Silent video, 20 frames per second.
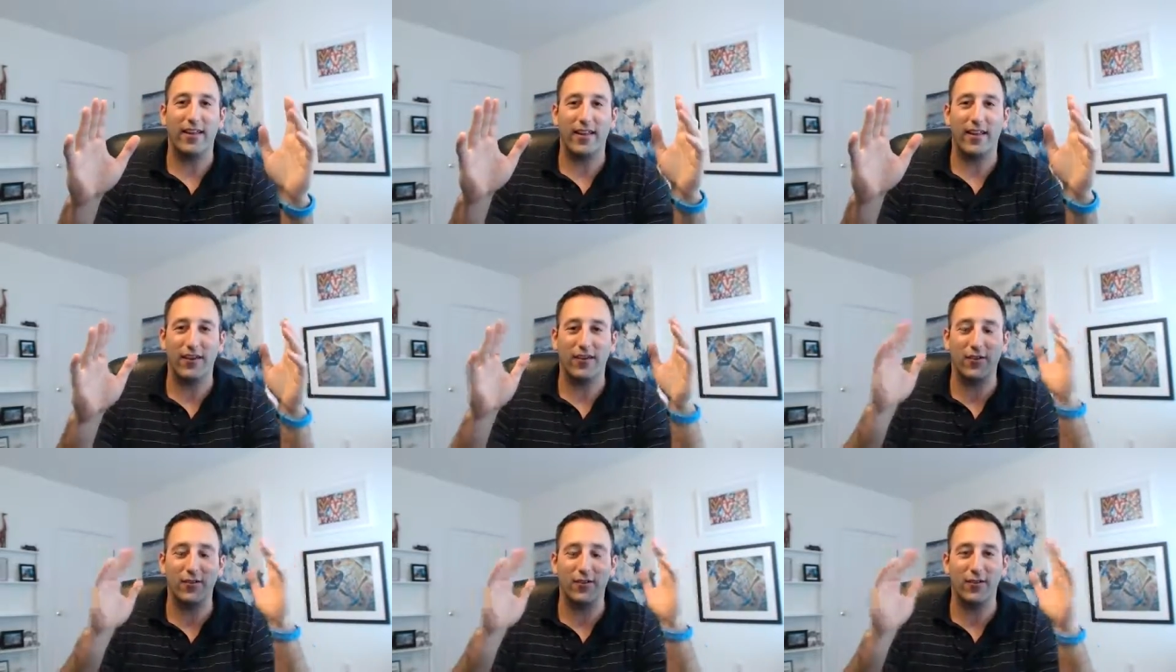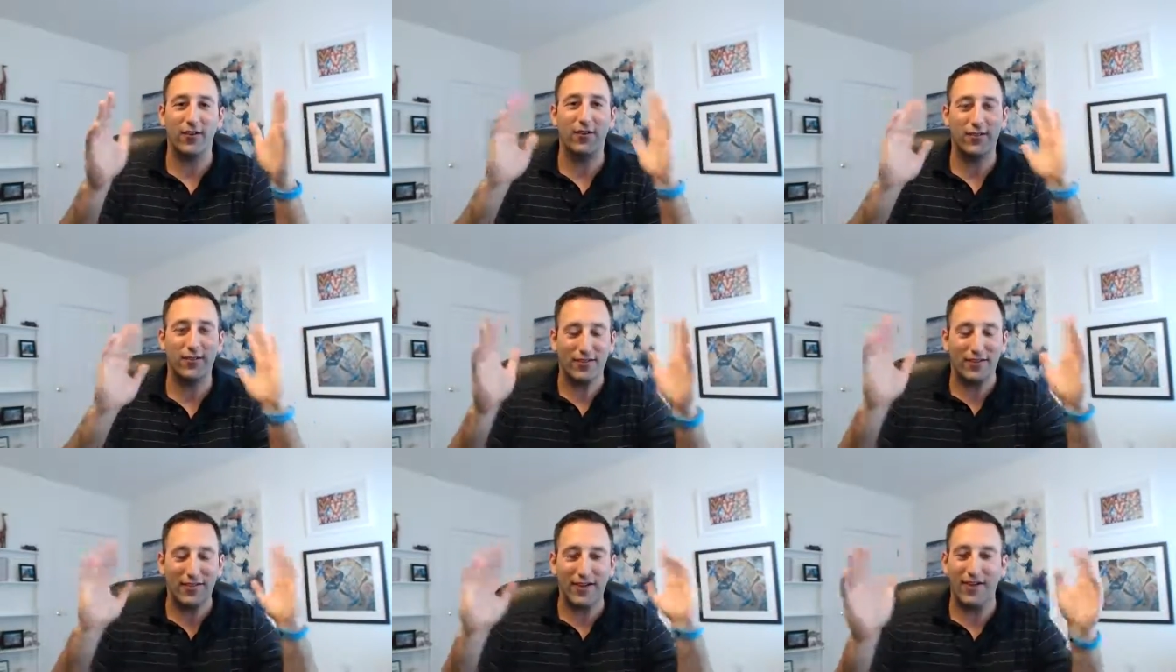Like, you
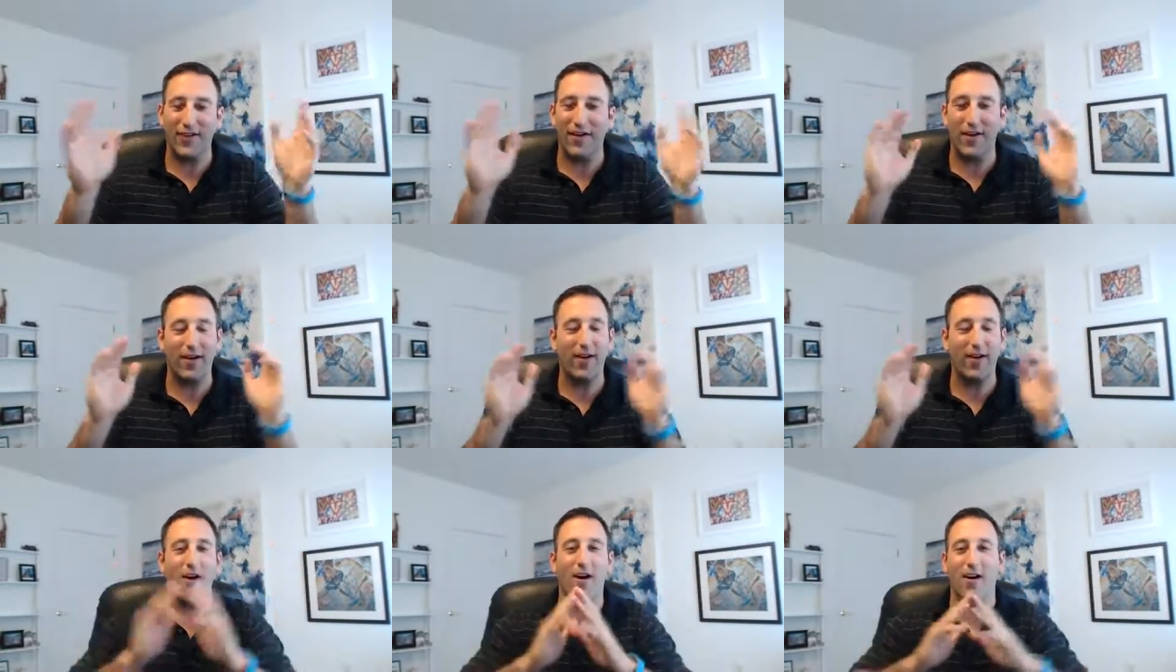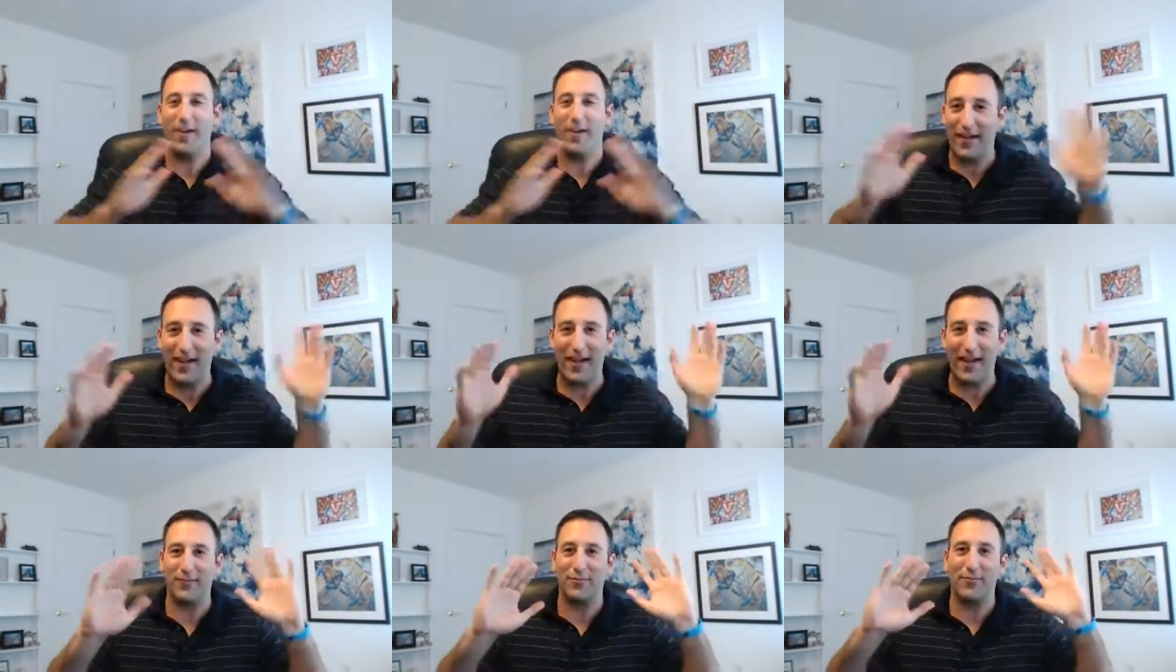just, oh,
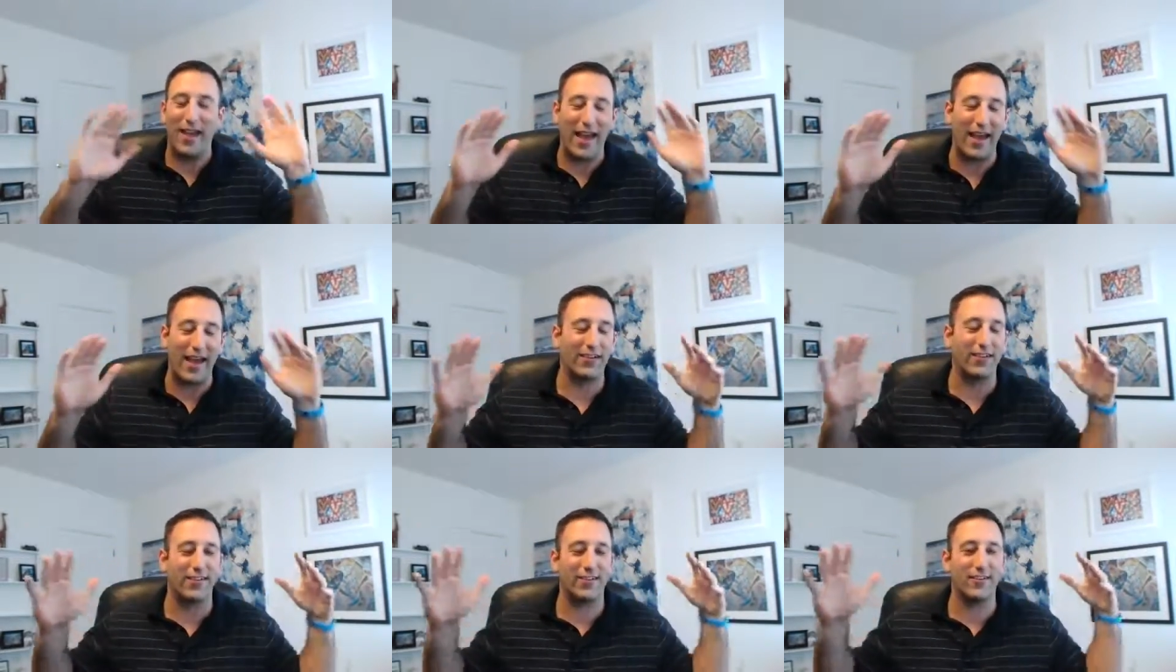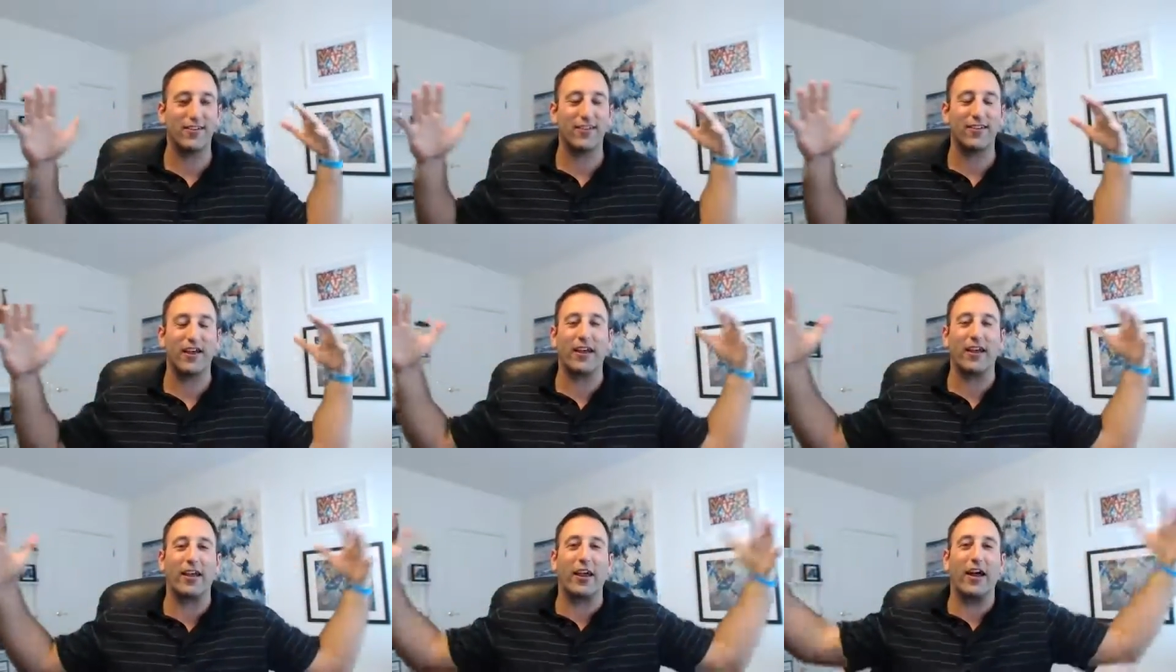as a man, it's just
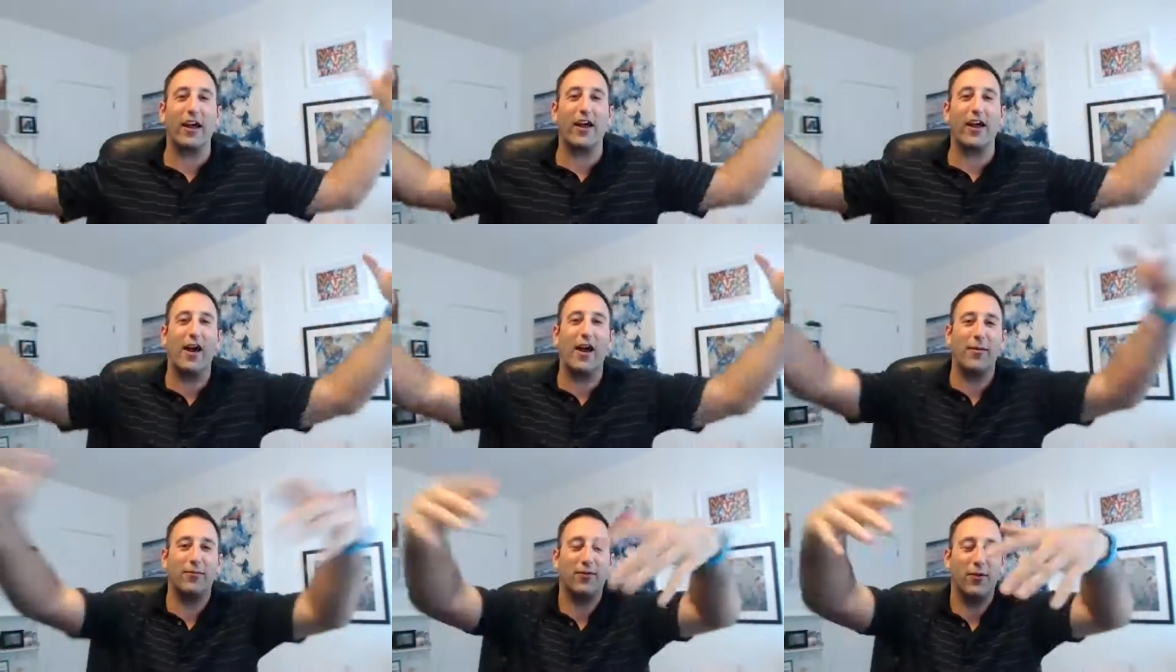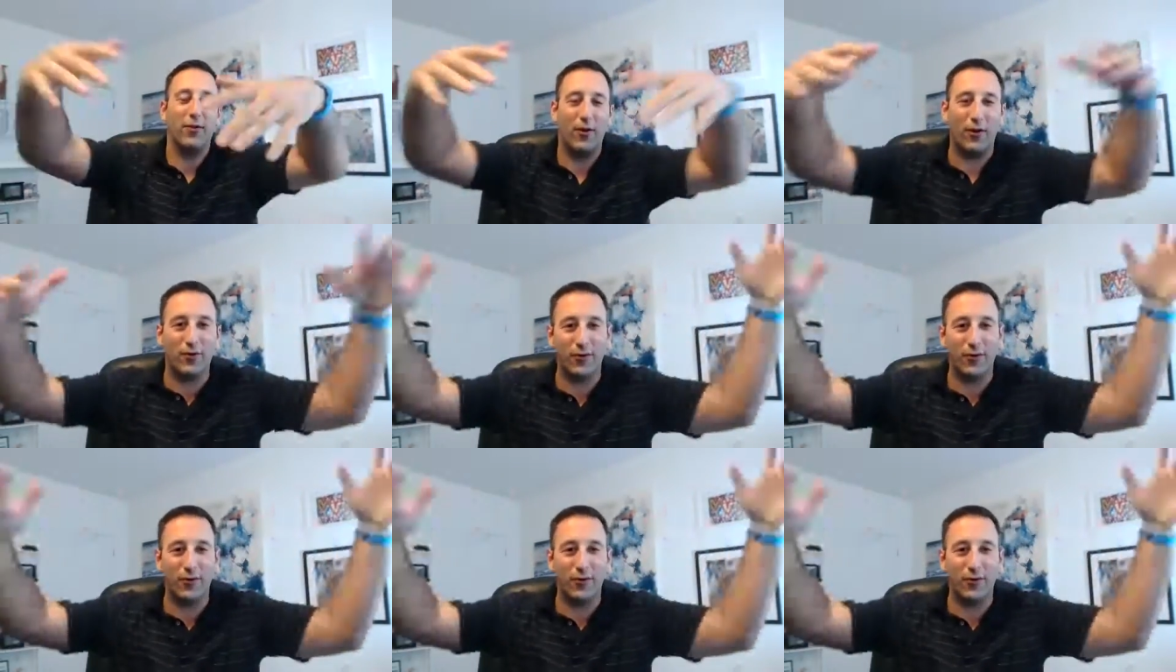like, I'm so